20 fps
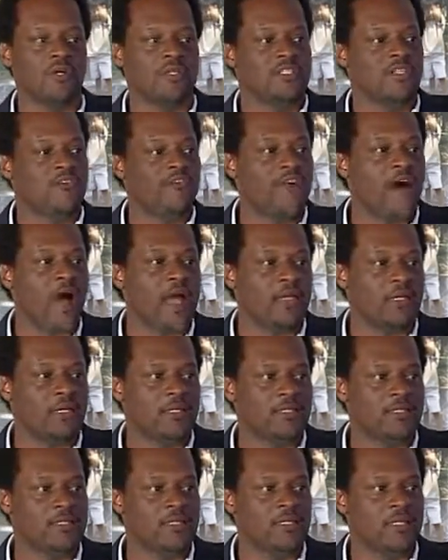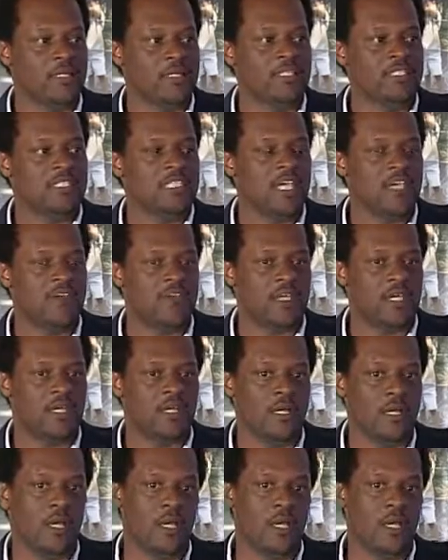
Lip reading: defiant, deviant.